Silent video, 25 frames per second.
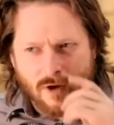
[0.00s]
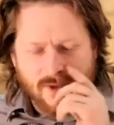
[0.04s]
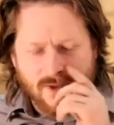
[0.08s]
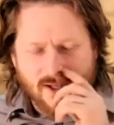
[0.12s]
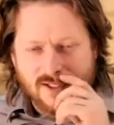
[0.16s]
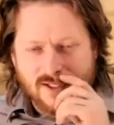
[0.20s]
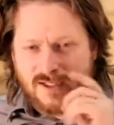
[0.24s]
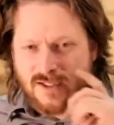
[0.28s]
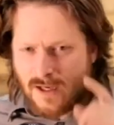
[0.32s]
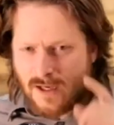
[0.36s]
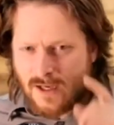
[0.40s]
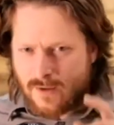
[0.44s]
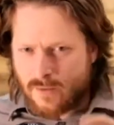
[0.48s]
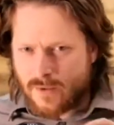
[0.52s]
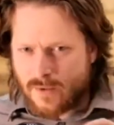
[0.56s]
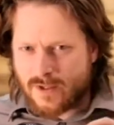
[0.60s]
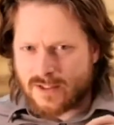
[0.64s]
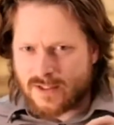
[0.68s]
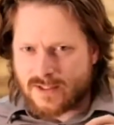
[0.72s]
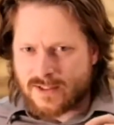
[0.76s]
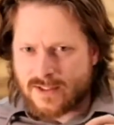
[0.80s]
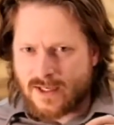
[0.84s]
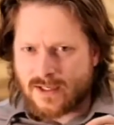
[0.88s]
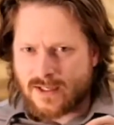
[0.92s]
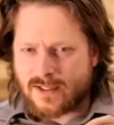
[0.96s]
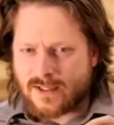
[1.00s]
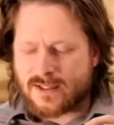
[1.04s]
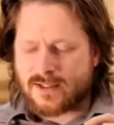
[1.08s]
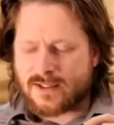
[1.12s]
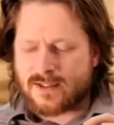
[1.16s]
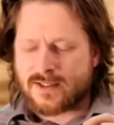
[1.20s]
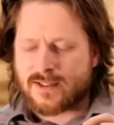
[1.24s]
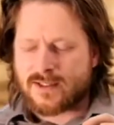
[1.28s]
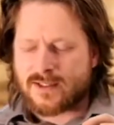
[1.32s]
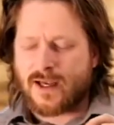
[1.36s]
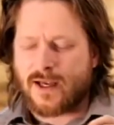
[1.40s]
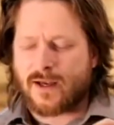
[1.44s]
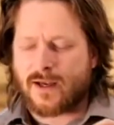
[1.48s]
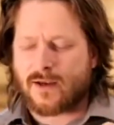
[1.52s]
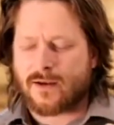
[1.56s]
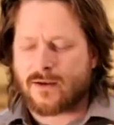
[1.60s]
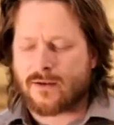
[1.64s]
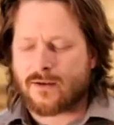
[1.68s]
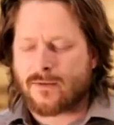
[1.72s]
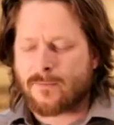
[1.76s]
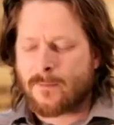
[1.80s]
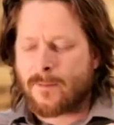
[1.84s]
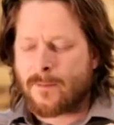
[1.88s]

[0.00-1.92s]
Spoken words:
That's not what this text is saying.